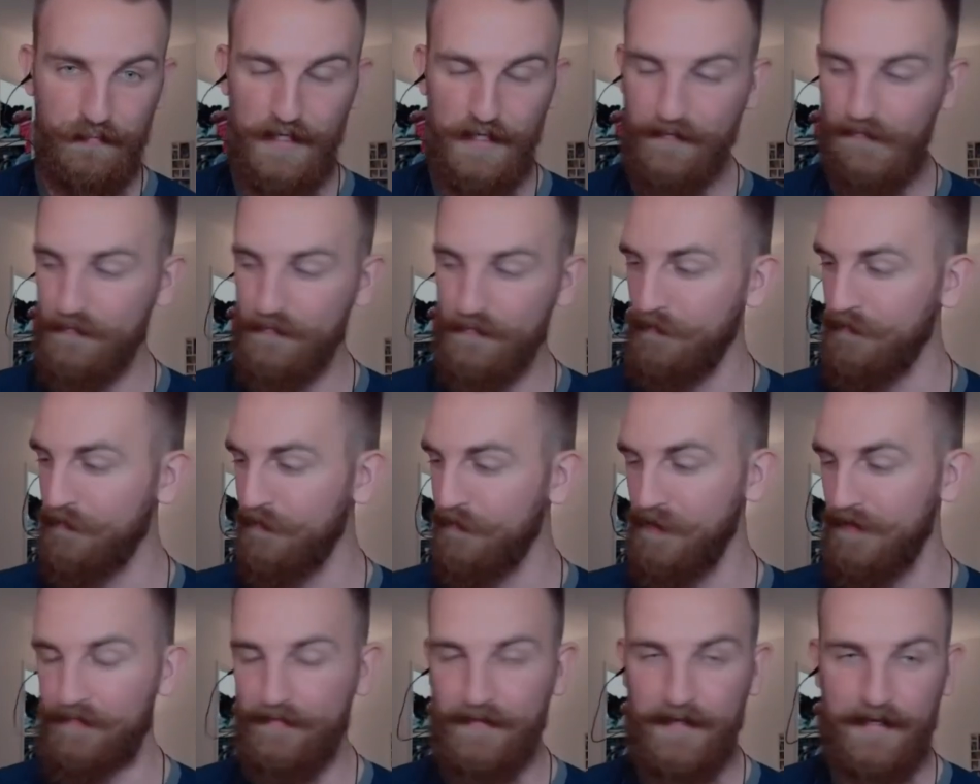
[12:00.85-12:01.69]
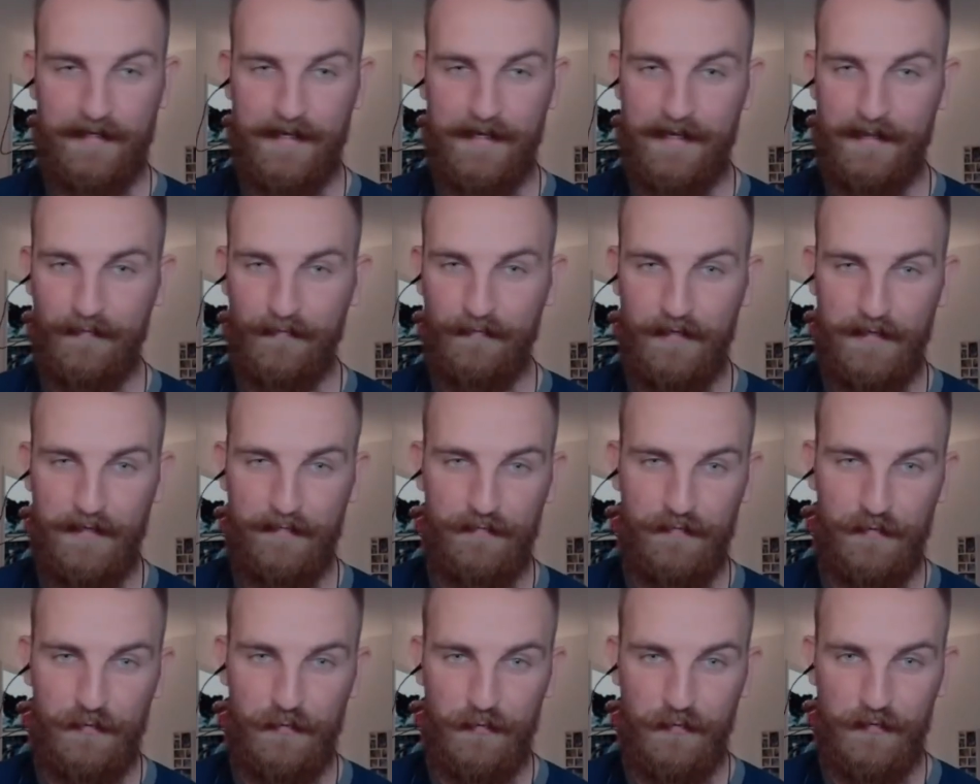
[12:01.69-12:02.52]
preference. I can't say
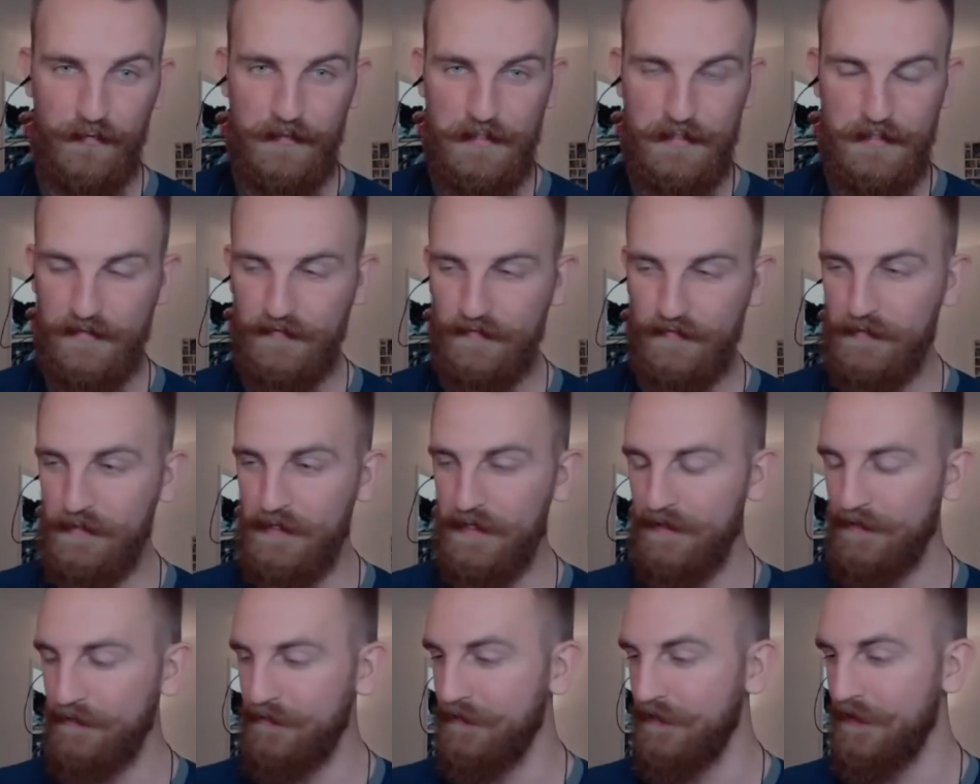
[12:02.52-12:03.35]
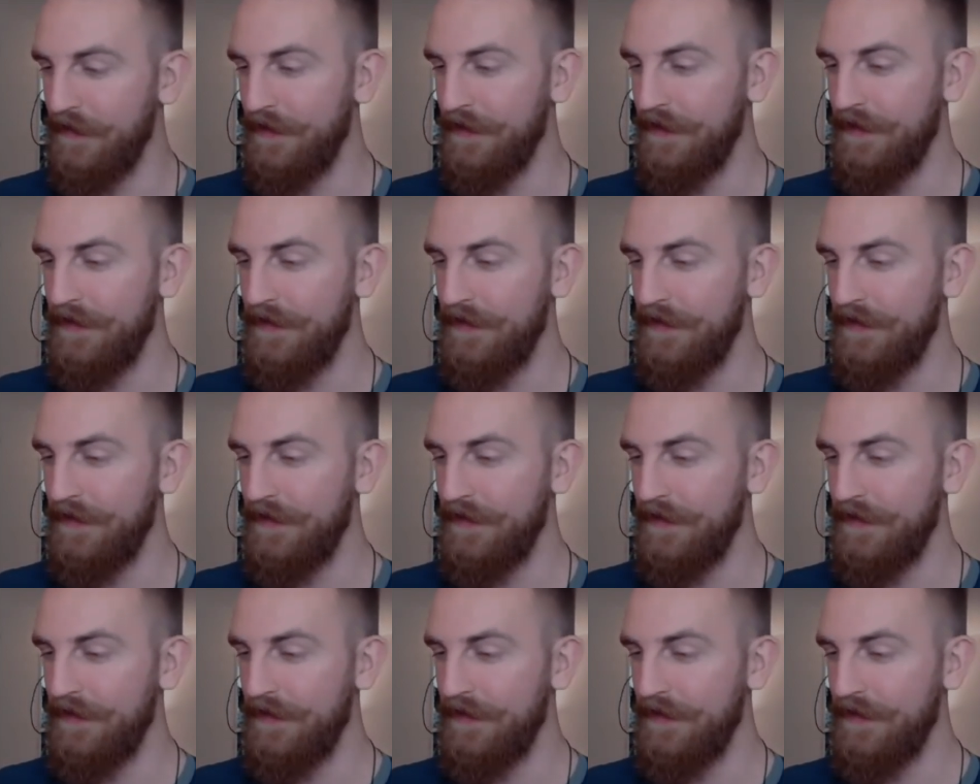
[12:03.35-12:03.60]
for sure just yet.